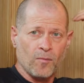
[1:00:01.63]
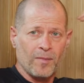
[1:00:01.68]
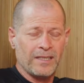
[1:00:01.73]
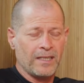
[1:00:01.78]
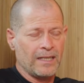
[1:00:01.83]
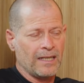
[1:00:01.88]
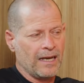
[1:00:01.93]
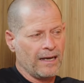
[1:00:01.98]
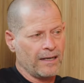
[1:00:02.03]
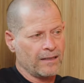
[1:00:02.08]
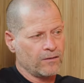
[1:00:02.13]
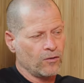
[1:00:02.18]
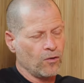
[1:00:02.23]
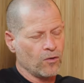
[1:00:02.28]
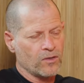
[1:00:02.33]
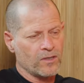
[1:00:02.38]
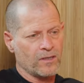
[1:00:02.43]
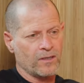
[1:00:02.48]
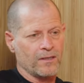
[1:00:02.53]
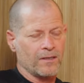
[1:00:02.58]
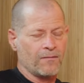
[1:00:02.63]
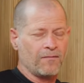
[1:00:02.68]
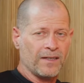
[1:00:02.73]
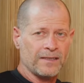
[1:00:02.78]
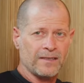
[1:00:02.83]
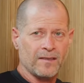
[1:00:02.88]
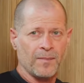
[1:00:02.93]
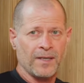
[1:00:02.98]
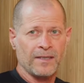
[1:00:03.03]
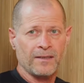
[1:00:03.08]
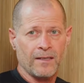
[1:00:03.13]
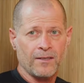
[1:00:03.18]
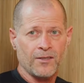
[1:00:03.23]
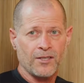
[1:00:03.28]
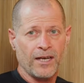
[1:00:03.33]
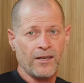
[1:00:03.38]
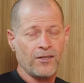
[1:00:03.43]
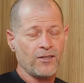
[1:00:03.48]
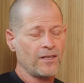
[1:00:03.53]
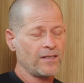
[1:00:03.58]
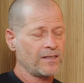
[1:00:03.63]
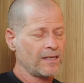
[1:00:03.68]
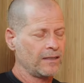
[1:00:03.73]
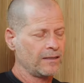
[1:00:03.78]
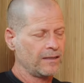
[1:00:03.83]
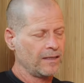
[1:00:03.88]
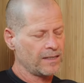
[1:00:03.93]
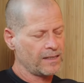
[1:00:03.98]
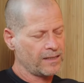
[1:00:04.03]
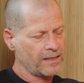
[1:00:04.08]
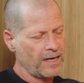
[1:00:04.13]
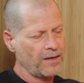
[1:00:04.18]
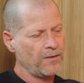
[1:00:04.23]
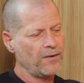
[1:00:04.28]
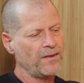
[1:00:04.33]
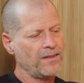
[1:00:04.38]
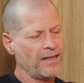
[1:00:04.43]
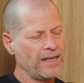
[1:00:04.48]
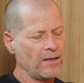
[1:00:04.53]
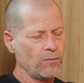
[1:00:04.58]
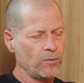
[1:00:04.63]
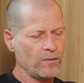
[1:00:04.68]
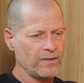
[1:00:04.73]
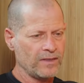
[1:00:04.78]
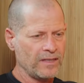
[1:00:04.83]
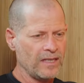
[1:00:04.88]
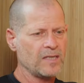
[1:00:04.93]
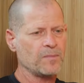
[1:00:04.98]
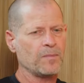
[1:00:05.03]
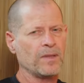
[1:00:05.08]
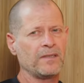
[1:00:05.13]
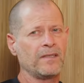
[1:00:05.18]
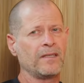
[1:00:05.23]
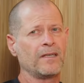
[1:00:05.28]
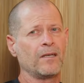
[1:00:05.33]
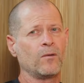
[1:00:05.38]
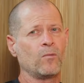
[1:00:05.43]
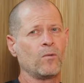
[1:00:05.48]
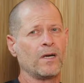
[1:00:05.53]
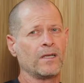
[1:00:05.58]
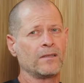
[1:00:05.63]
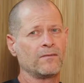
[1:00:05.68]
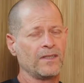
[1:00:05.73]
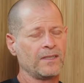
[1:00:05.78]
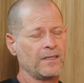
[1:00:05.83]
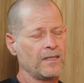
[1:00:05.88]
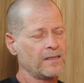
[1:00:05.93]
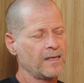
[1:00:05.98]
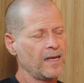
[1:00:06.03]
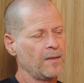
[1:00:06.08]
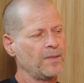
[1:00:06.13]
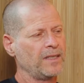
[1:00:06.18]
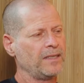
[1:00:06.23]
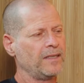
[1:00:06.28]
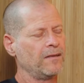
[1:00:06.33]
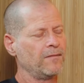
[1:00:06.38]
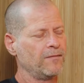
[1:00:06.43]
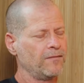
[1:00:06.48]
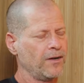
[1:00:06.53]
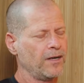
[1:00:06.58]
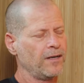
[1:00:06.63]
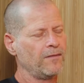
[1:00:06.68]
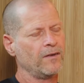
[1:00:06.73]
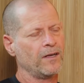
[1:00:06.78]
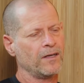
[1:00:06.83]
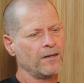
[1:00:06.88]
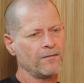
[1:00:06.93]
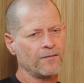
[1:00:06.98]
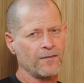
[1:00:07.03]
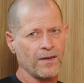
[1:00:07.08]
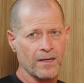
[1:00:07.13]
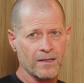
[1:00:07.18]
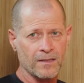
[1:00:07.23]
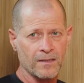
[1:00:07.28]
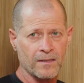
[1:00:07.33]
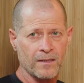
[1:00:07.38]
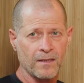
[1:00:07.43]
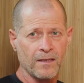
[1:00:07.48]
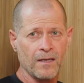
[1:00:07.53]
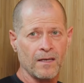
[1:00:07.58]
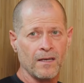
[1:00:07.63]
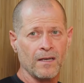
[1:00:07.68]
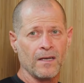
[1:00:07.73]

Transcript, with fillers: Nobody liked those fundamental changes. And the scary thing with this particular one that it's happening very, very fast.